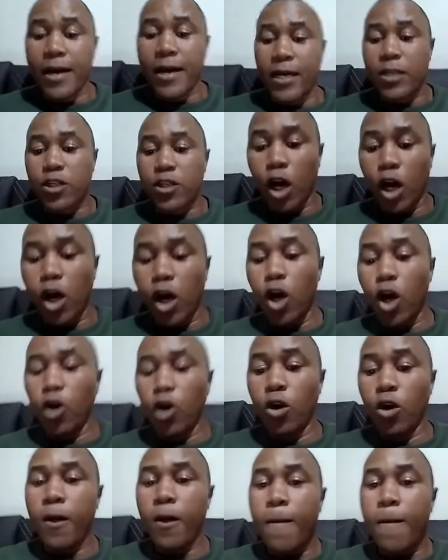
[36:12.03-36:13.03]

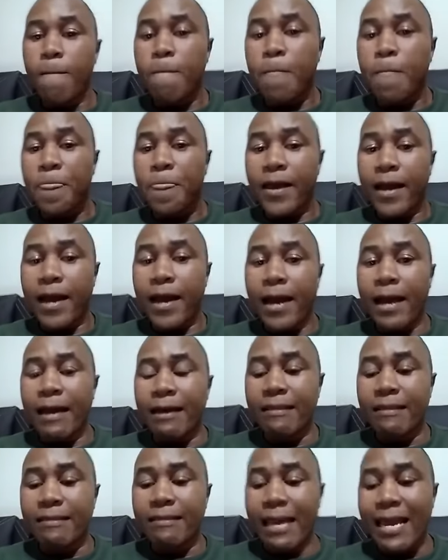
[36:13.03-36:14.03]
So
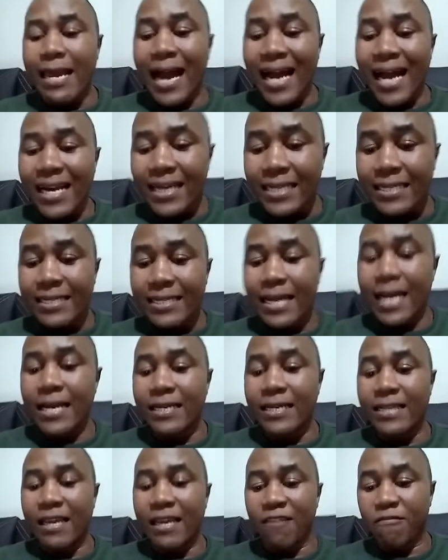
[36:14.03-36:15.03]
uh, they
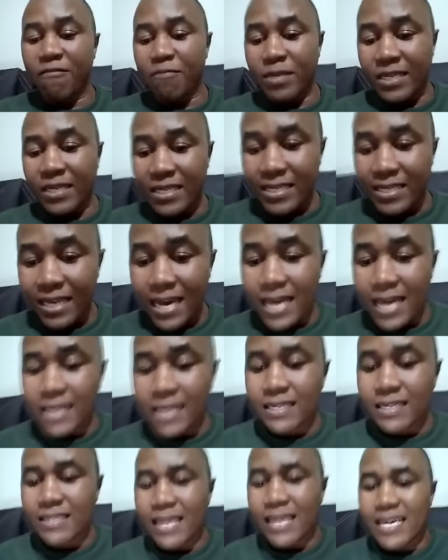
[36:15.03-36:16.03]
understand, they have been
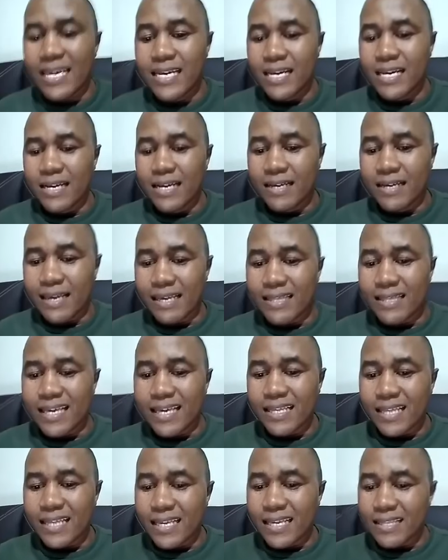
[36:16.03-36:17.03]
trained, they, they,
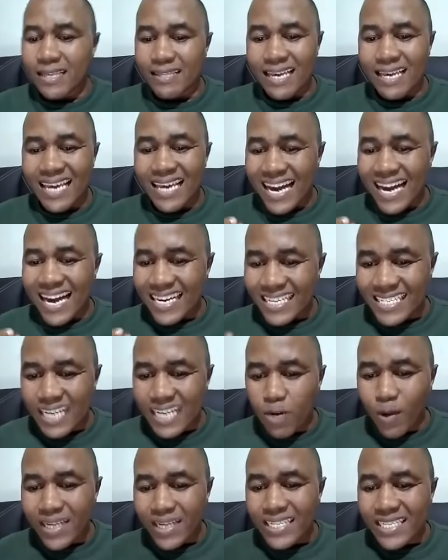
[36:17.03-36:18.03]
they, they, they
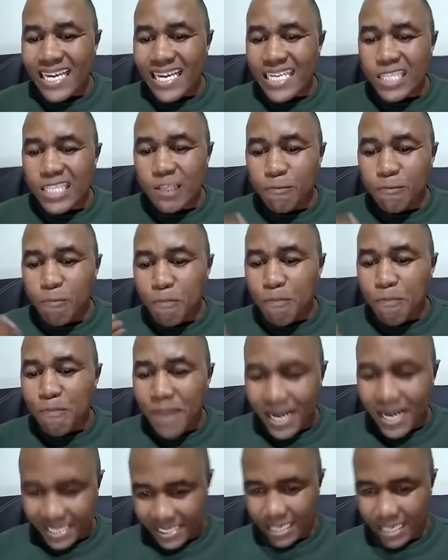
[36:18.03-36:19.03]
understand what is
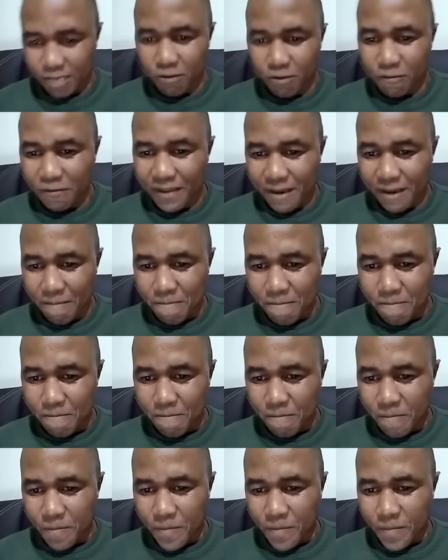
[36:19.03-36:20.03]
expected of them.
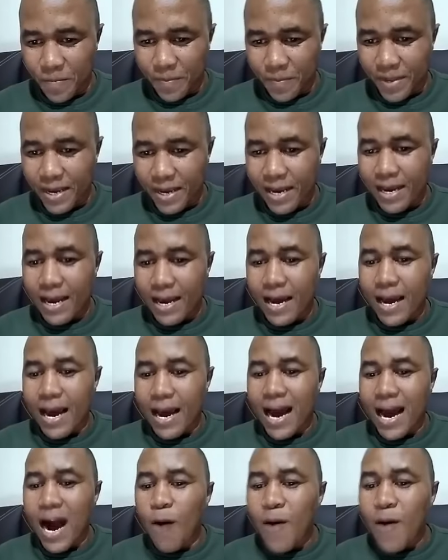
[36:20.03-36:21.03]

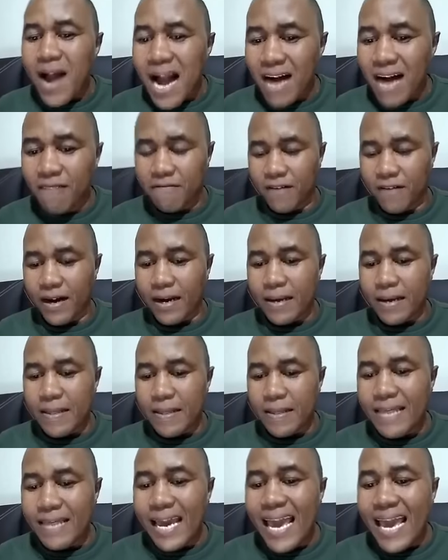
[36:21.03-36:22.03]
However,
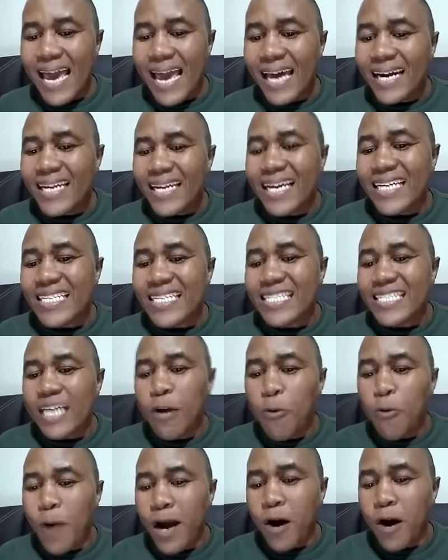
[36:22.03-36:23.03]
the areas they
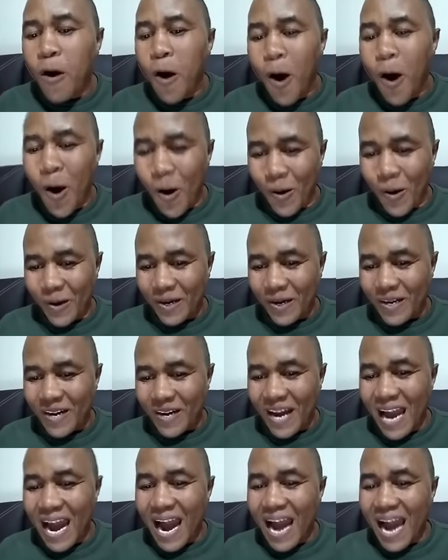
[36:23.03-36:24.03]
work on
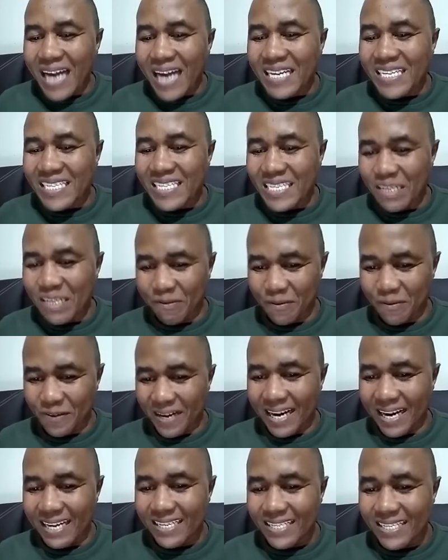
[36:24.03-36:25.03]
are, are
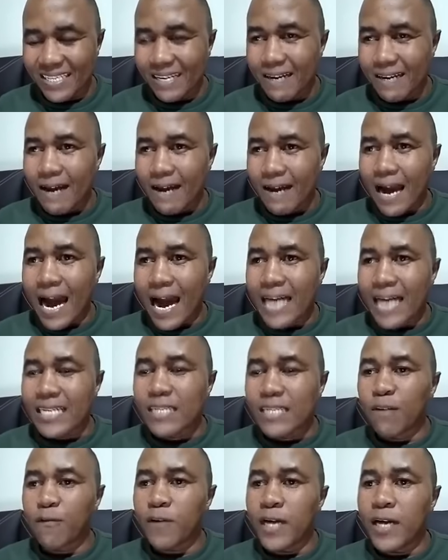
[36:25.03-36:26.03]
different, are
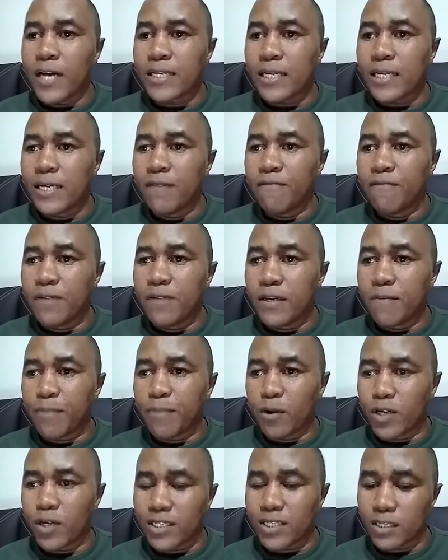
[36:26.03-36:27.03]
different even
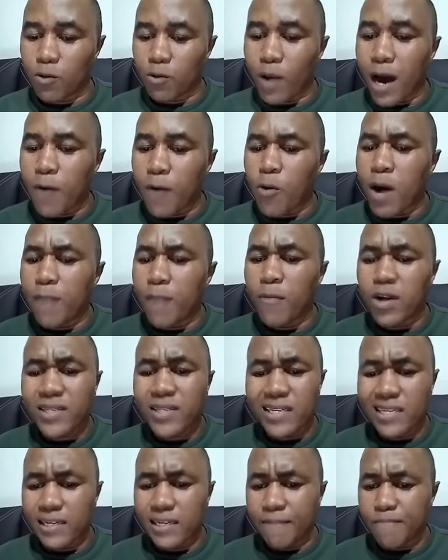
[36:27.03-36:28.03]
because we are, we are
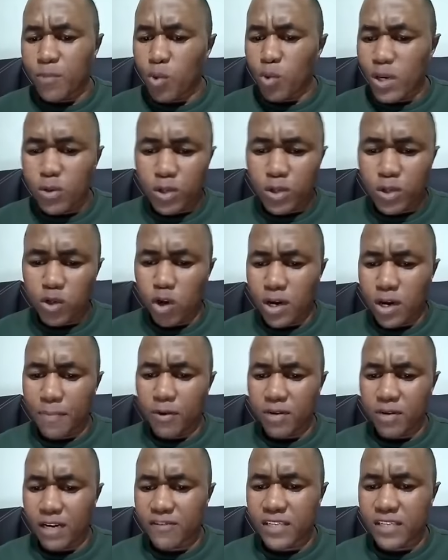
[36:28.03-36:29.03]
mostly, when we talk
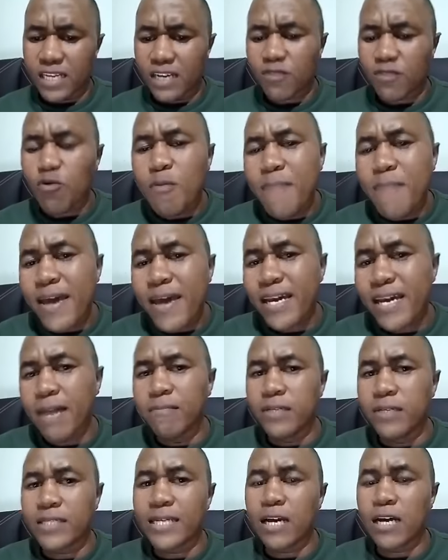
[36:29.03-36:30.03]
about FCS, we make a
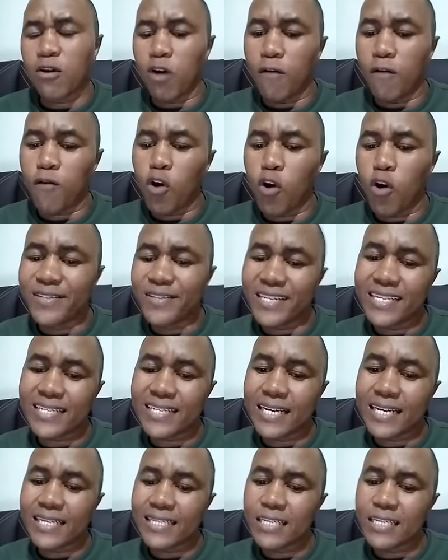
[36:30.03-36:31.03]
mistake of
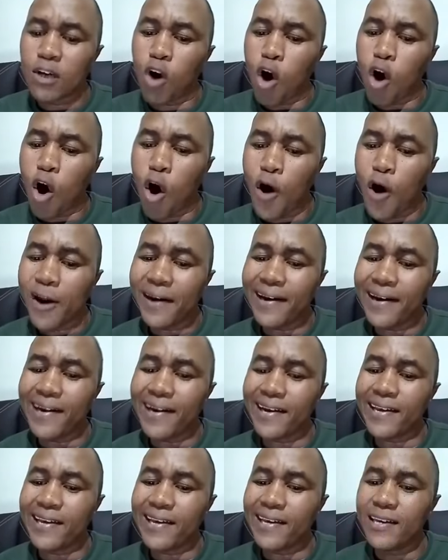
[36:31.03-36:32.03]
concentrating
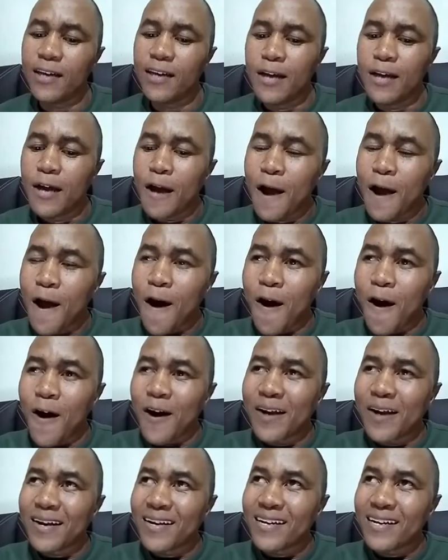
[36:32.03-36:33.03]
only
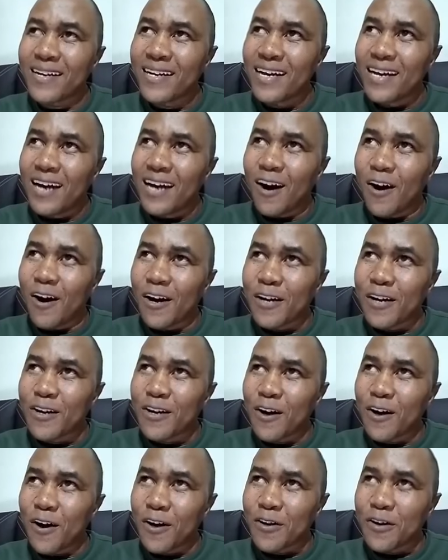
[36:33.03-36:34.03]
on, on,
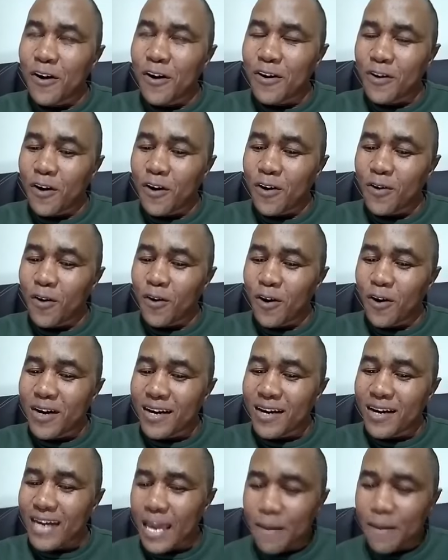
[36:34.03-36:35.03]
on, on, on, on
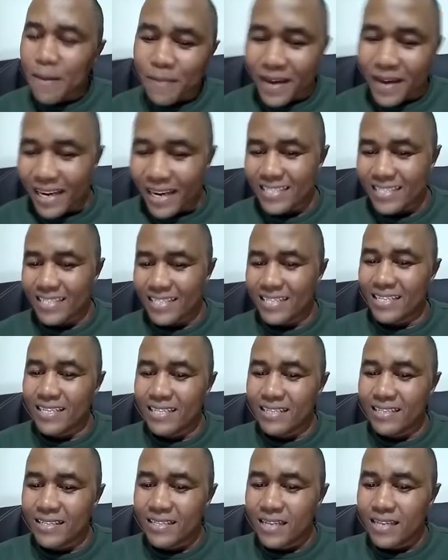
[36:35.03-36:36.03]
rape
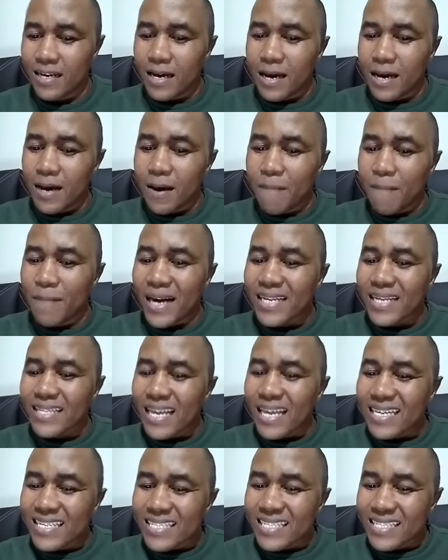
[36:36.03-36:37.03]
cases but
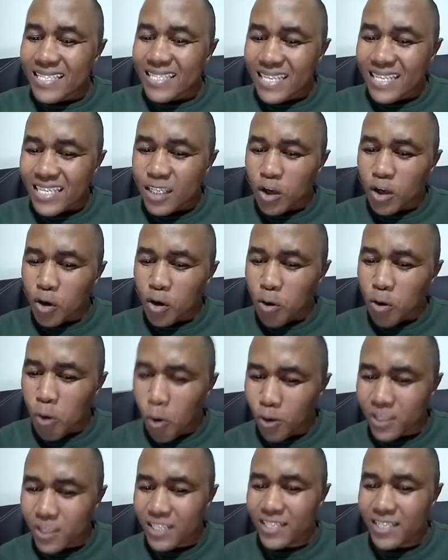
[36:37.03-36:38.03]
there is this
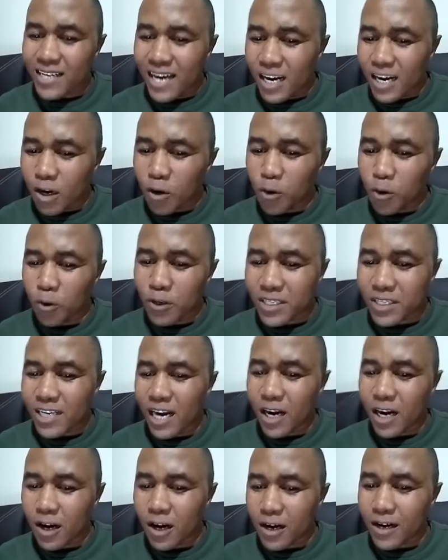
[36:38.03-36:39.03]
crucial,
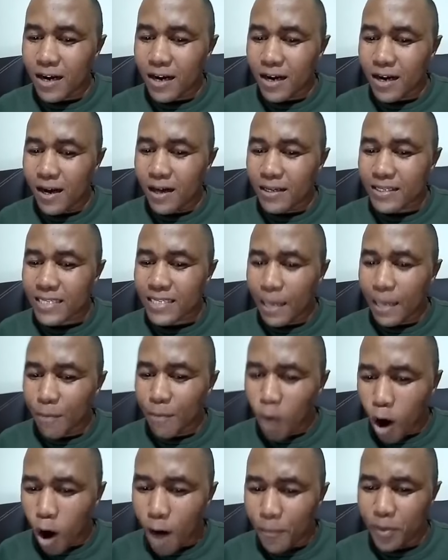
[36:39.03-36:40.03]
crucial uh,
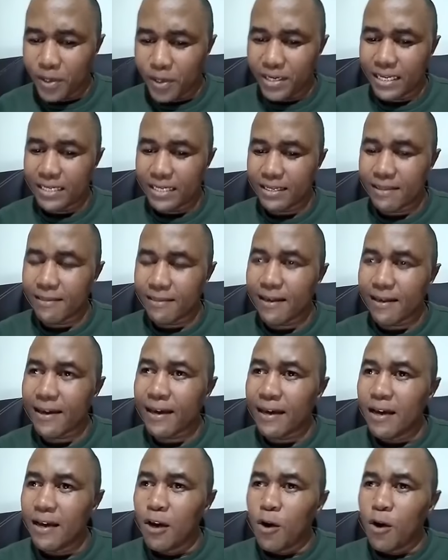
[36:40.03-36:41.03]
subcomponent in there,
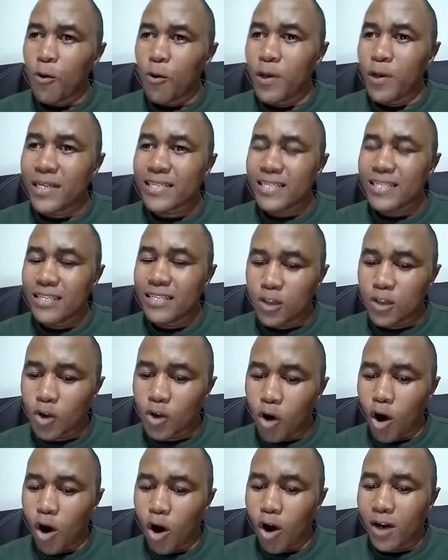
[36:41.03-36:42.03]
which is
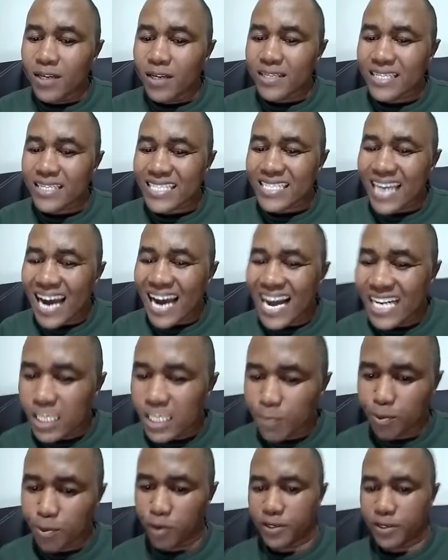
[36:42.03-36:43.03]
called
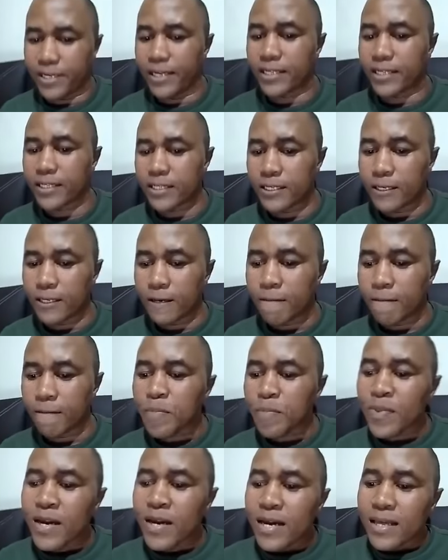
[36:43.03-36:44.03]
child protection.
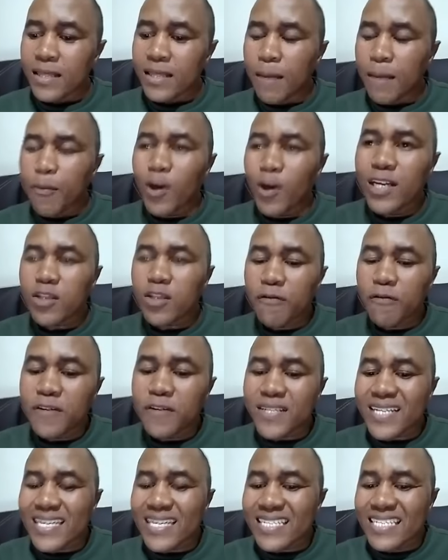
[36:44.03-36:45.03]
The police
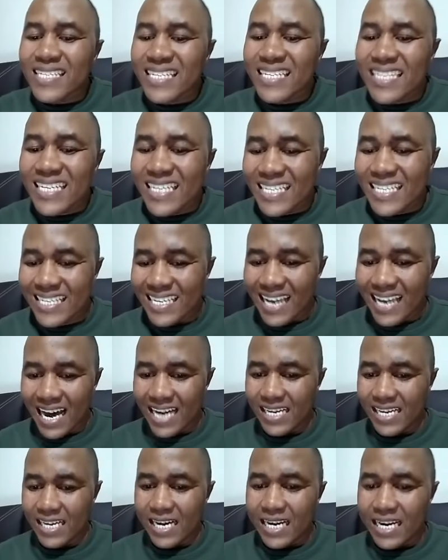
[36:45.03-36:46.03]
officers in East
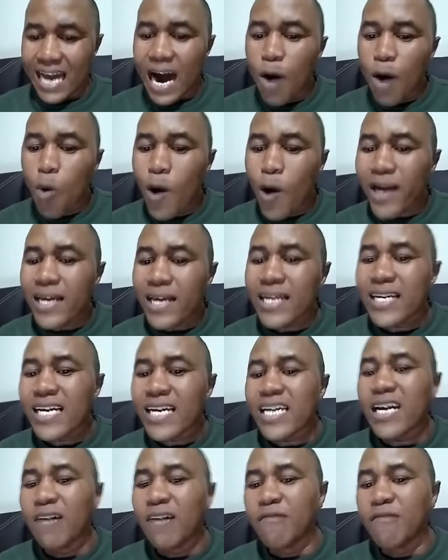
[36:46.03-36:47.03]
London are working in
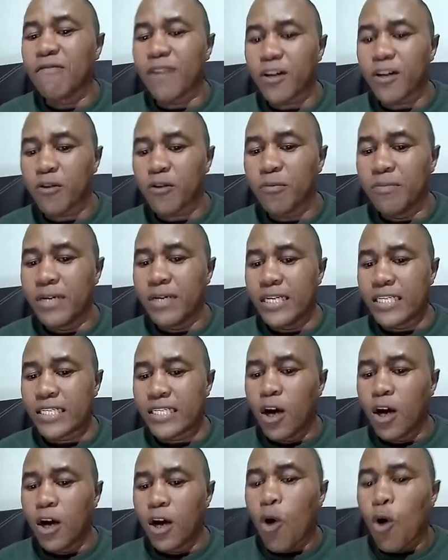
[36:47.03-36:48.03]
an environment
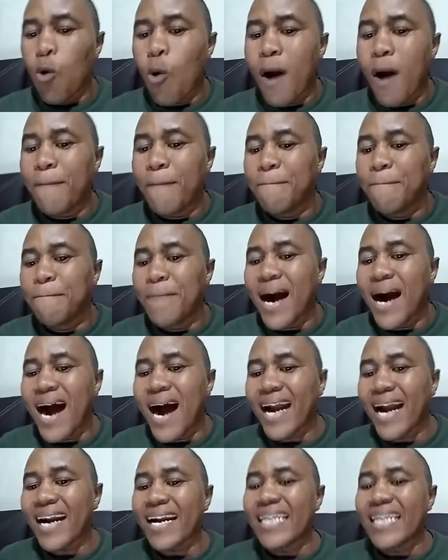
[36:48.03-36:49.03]
where
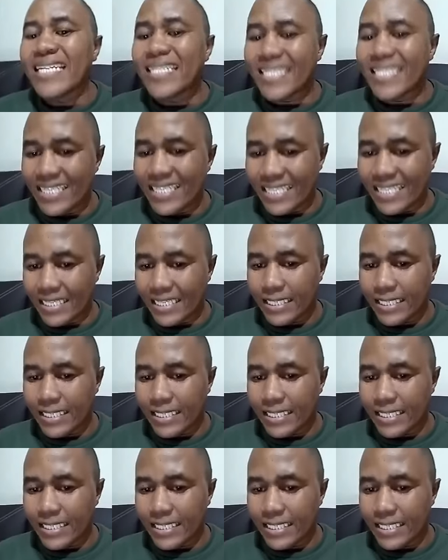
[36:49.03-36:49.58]
parenting,